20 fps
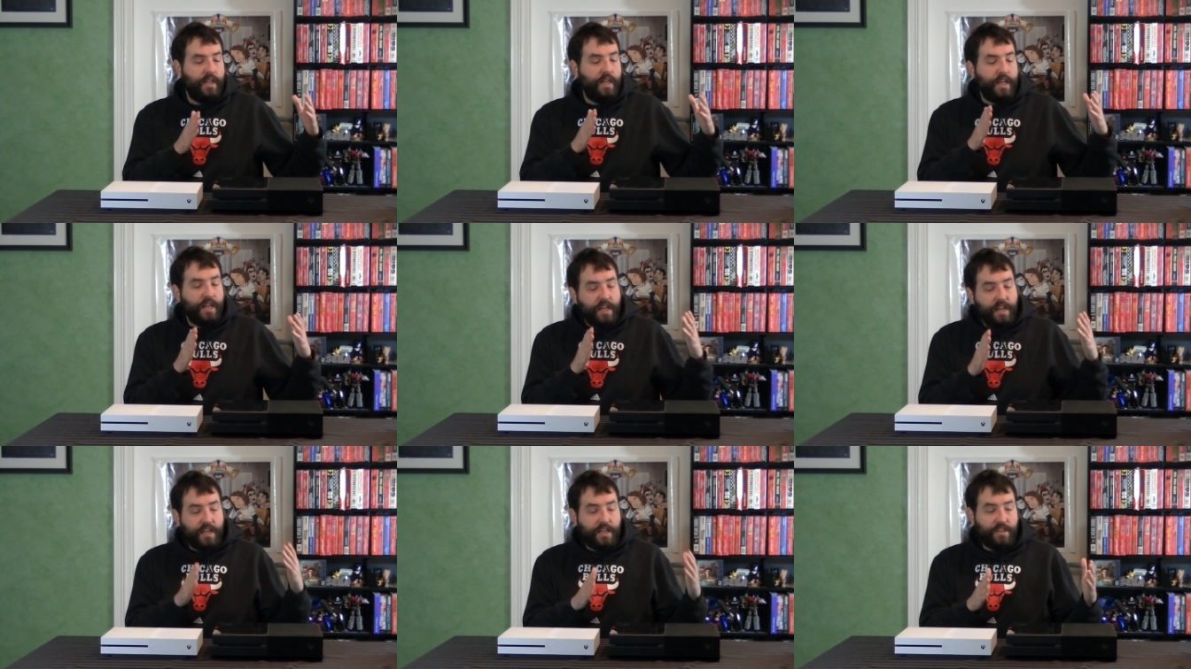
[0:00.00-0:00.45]

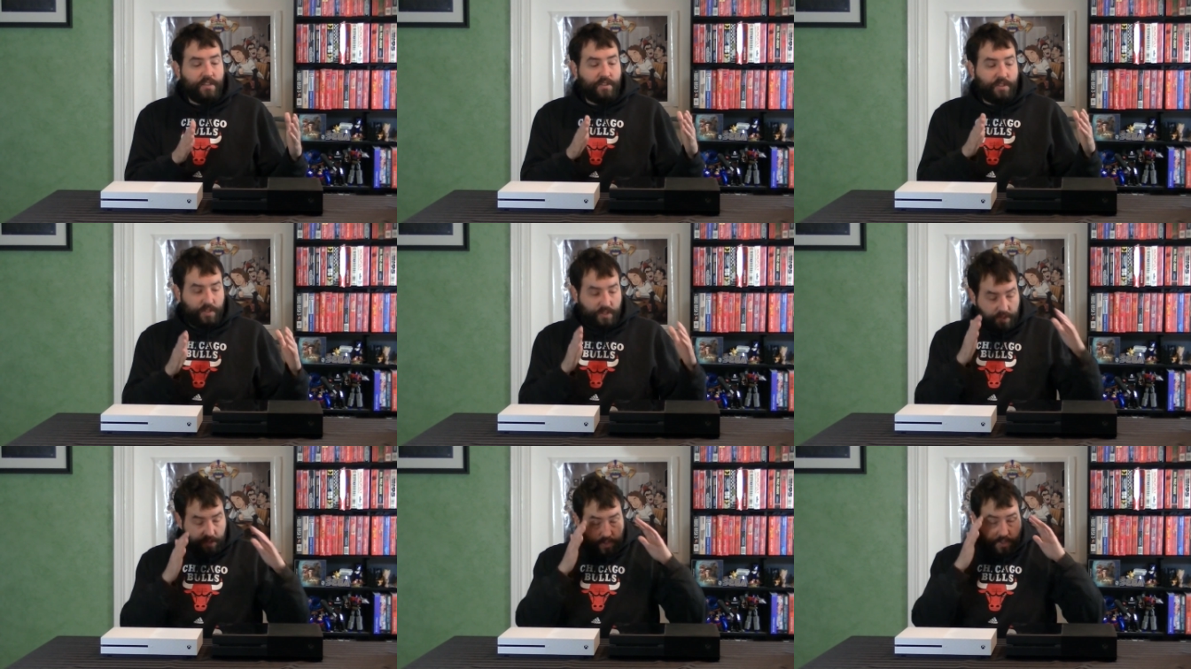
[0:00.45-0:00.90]
it is
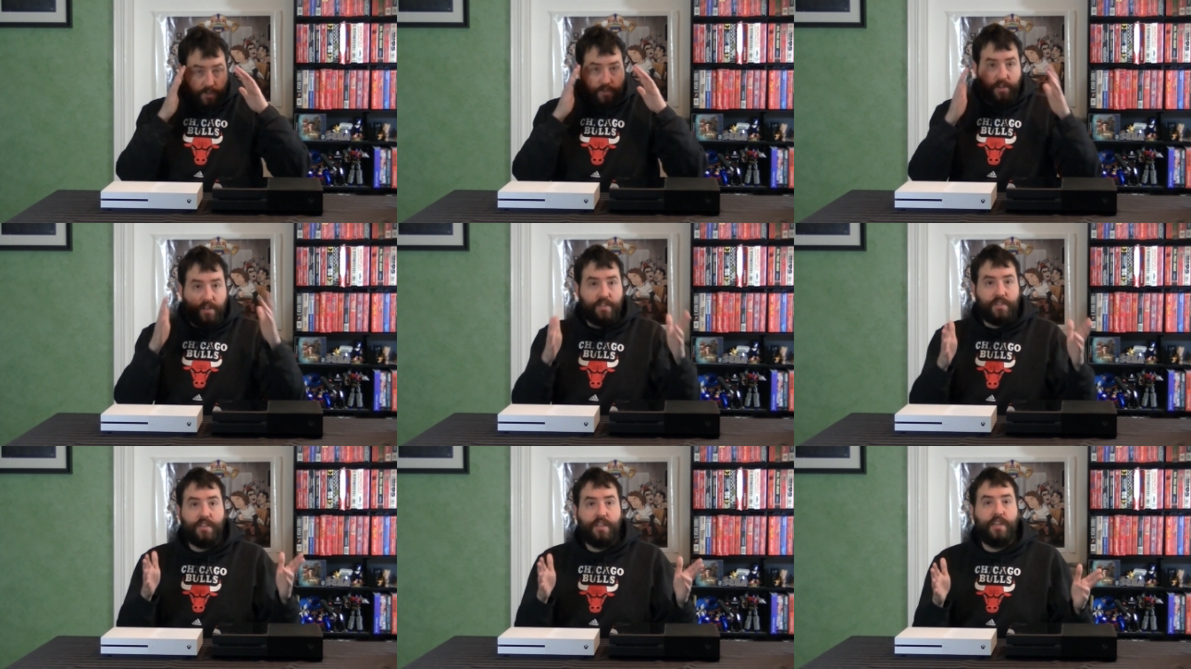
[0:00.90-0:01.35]

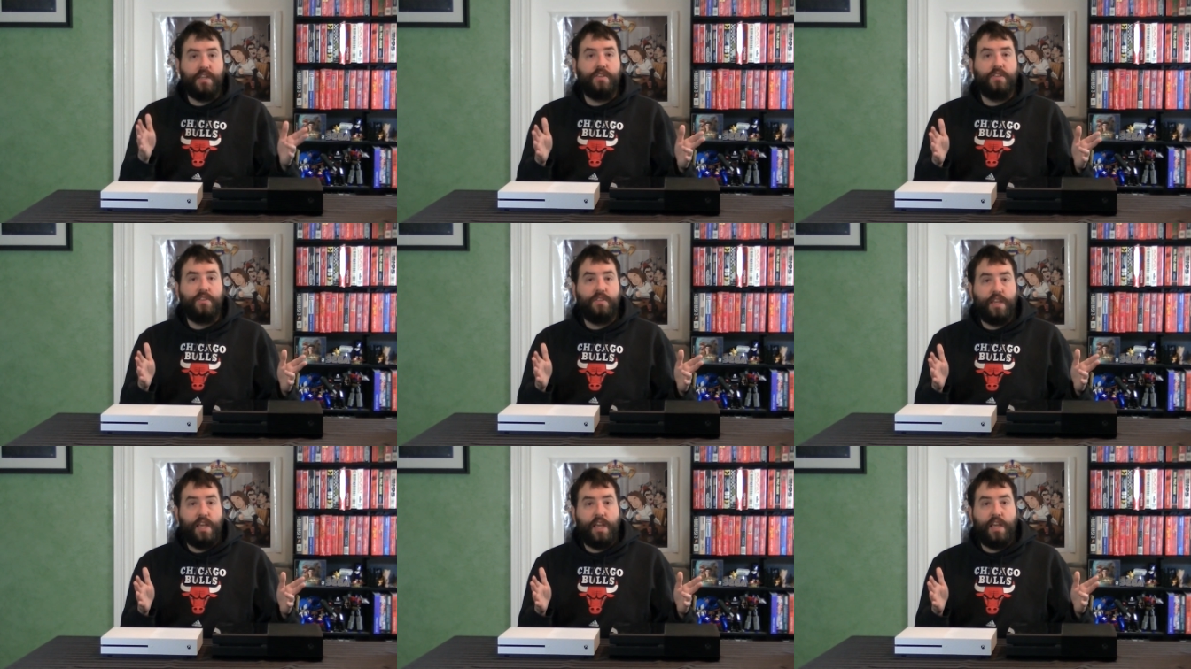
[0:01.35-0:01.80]
seriously
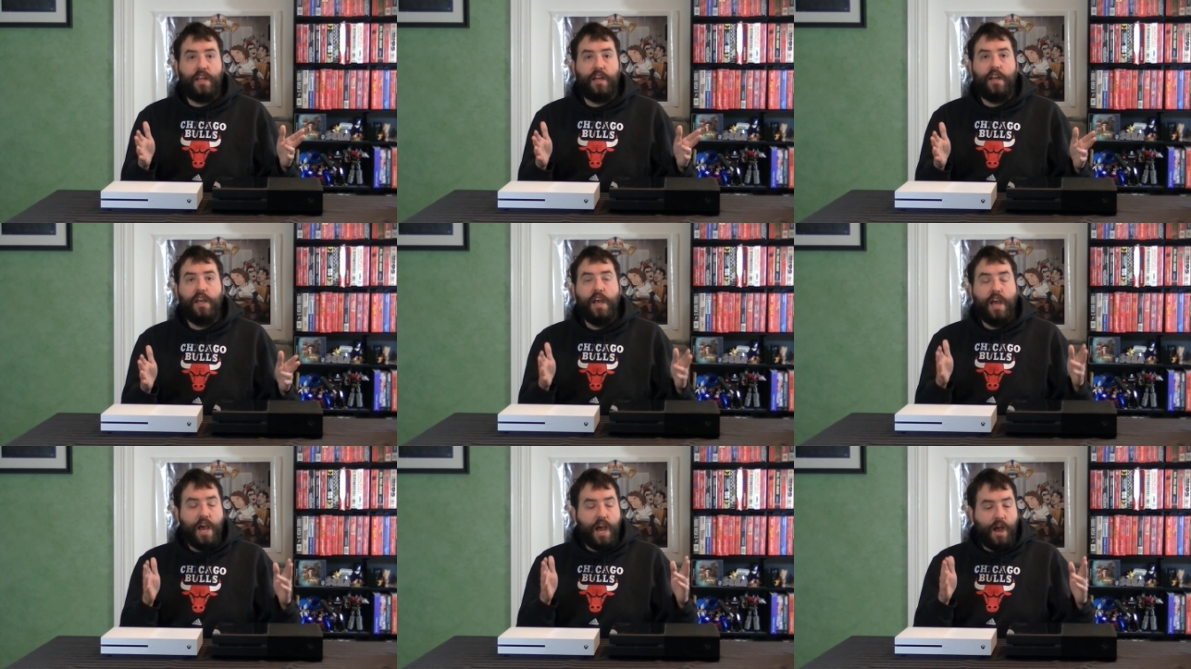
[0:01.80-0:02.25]
insane